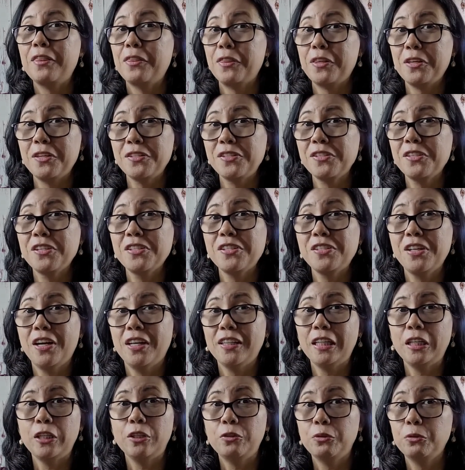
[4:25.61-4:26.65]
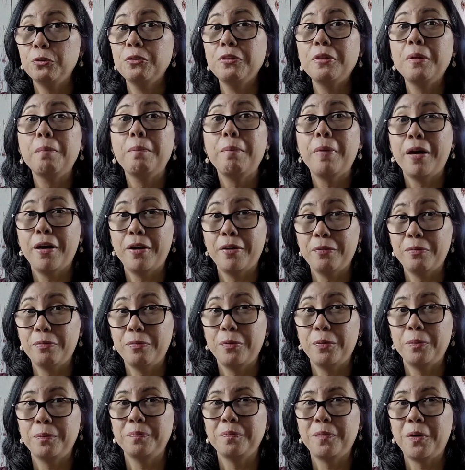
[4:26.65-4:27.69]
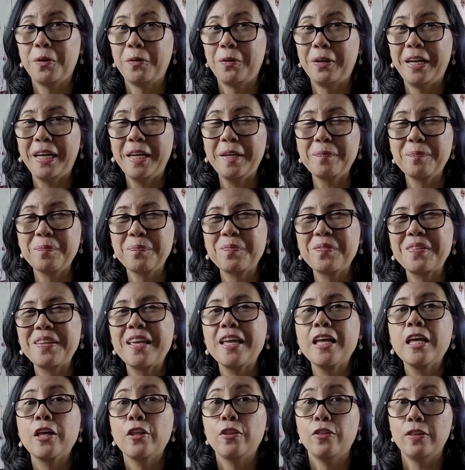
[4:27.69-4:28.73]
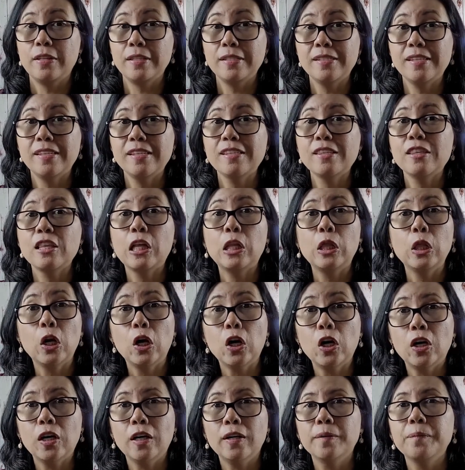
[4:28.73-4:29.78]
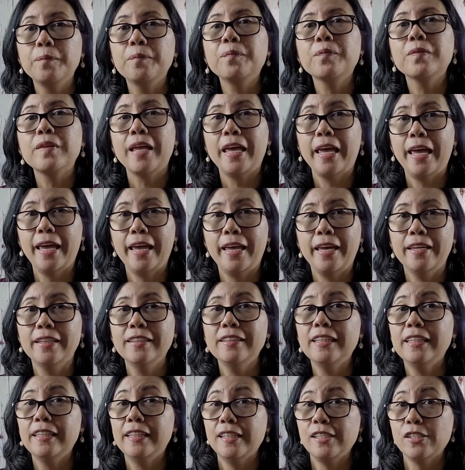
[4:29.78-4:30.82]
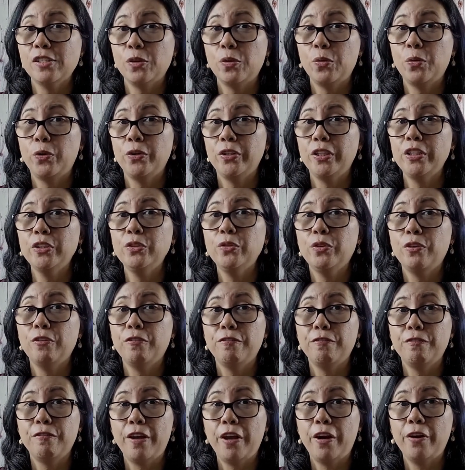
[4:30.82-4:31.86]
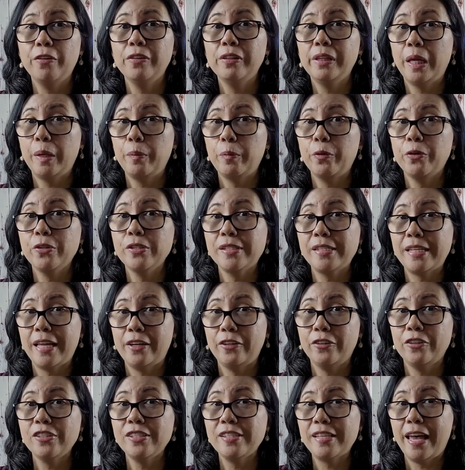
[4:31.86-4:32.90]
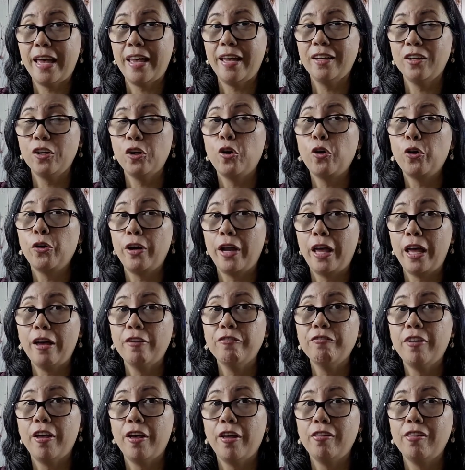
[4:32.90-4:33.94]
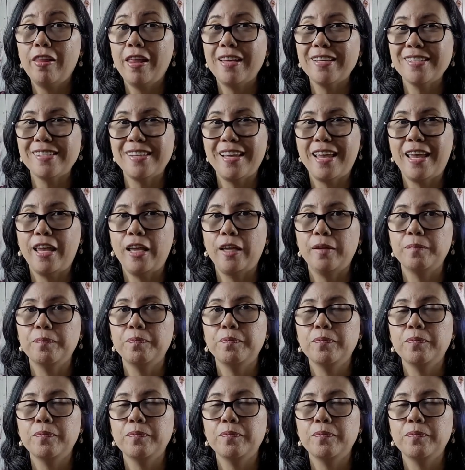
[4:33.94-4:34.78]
This does not include the bathroom, alright? This is the law, and it is according to the Fair Labor Standards Act or FLSA.